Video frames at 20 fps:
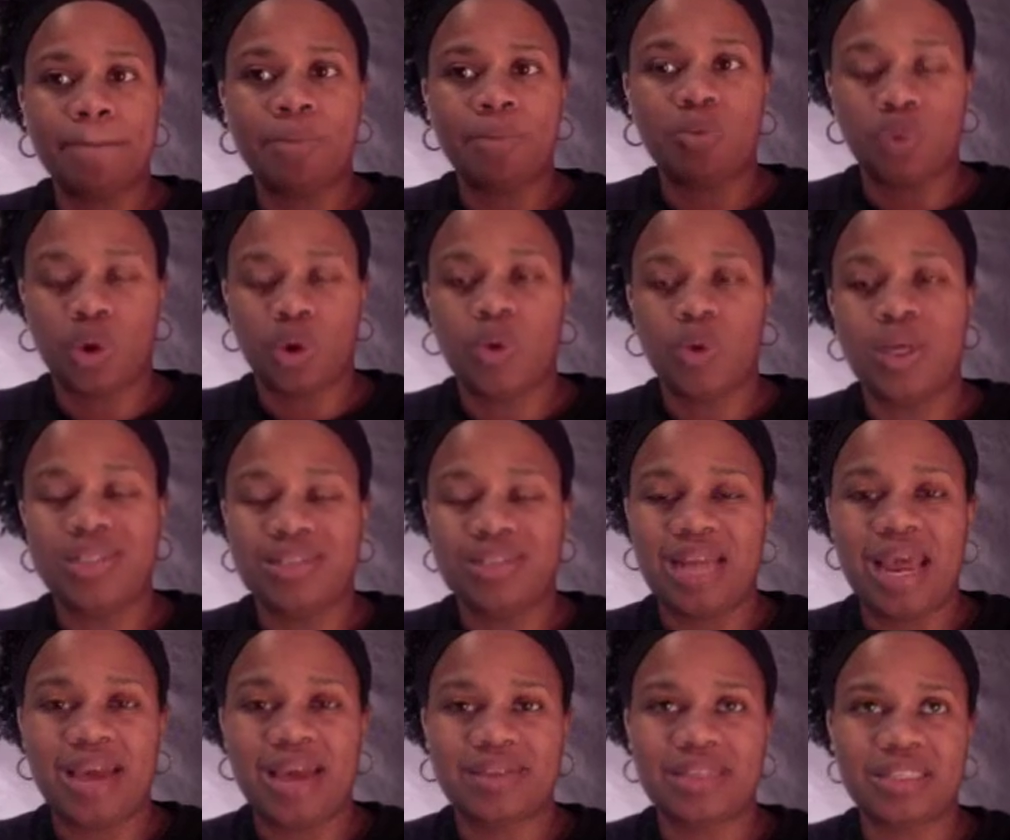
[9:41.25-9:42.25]
requested
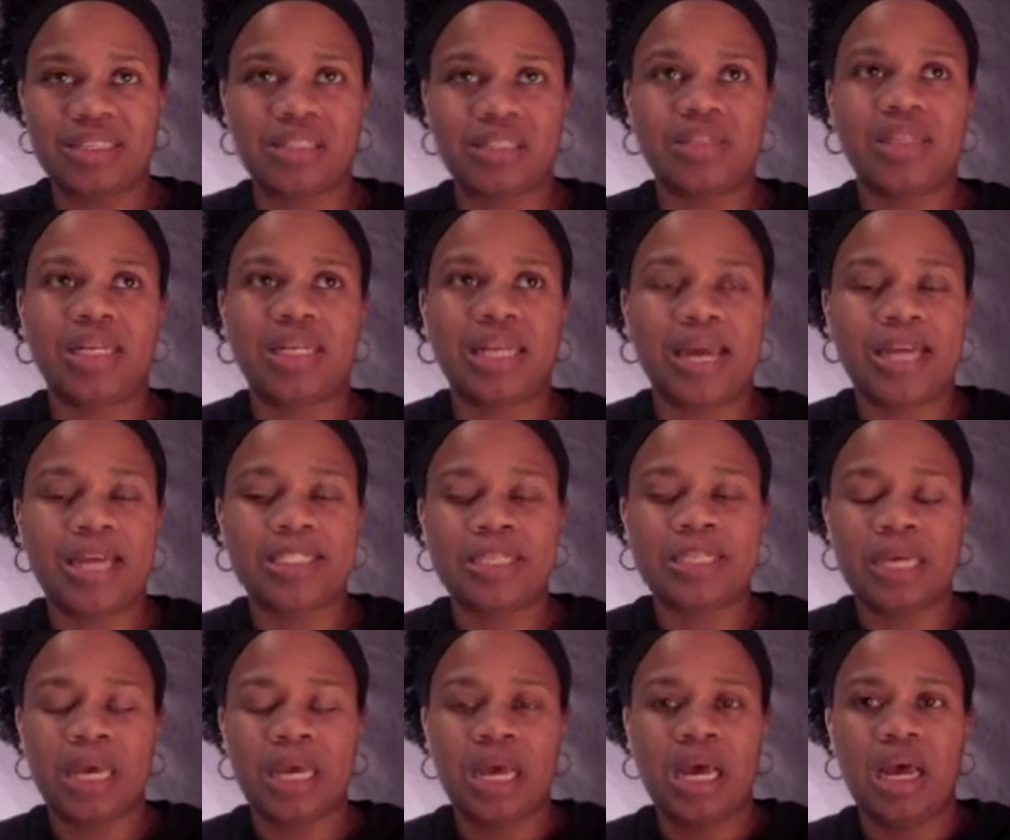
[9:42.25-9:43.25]
access to the class.
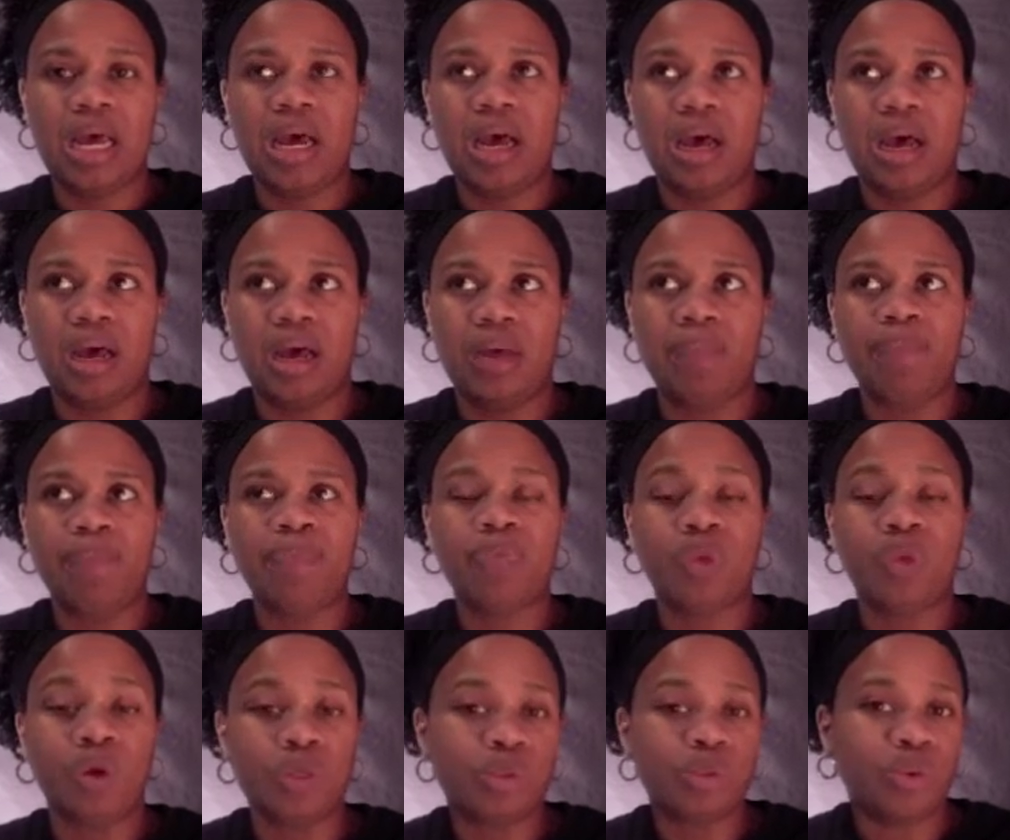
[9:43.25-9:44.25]

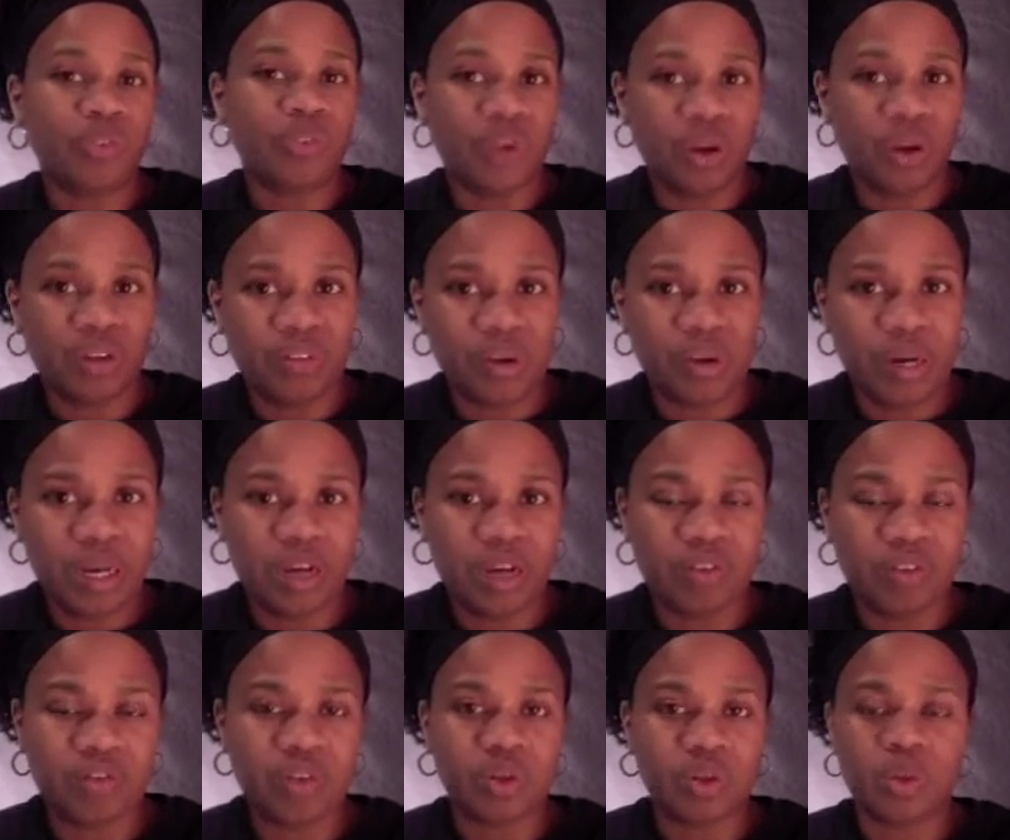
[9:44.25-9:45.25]
Those were very, very
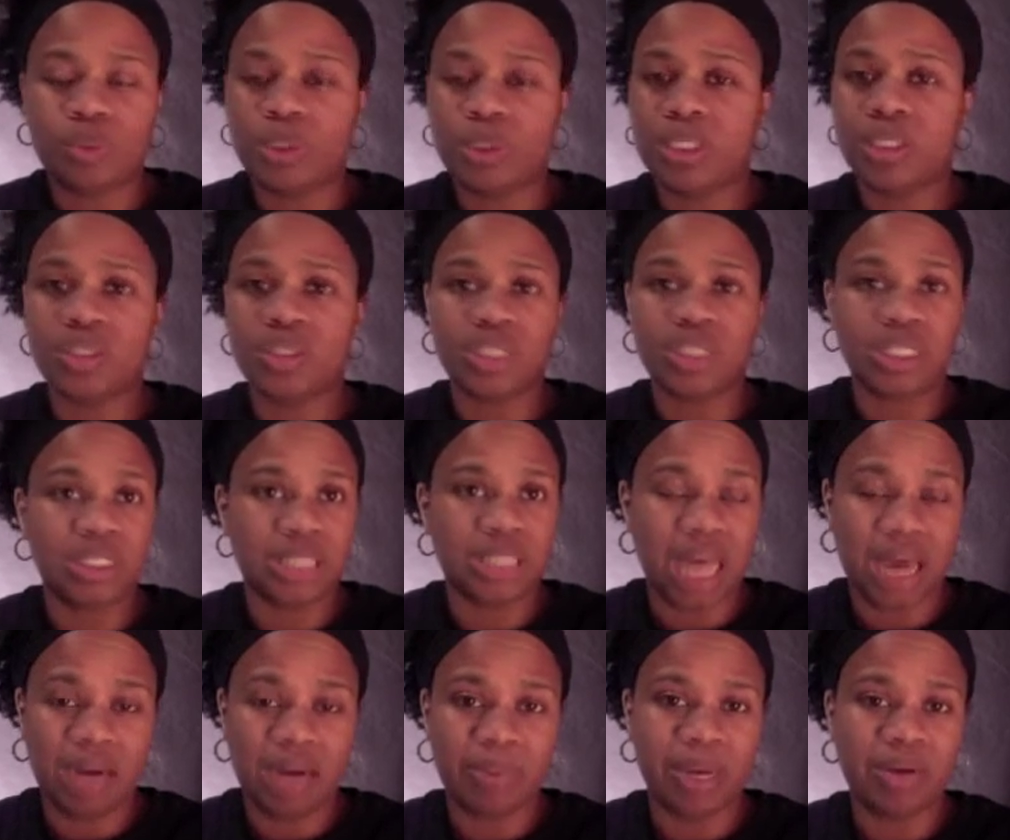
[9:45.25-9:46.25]
helpful. We learned a
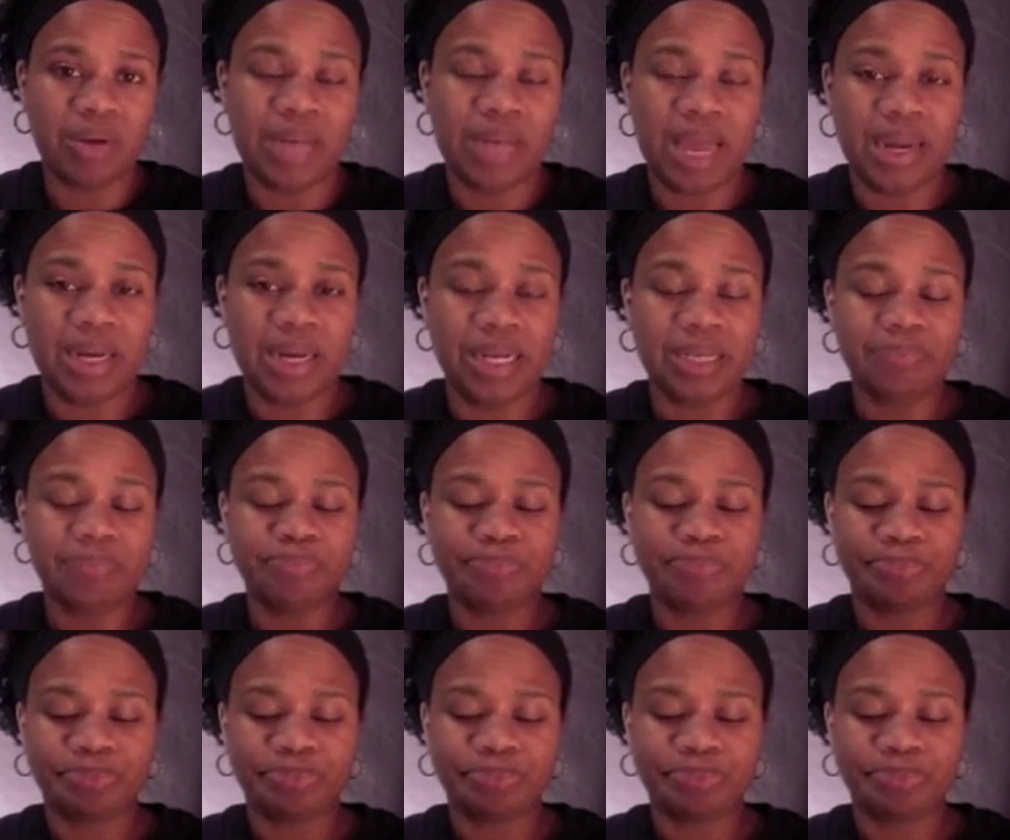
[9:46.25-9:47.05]
lot about editing.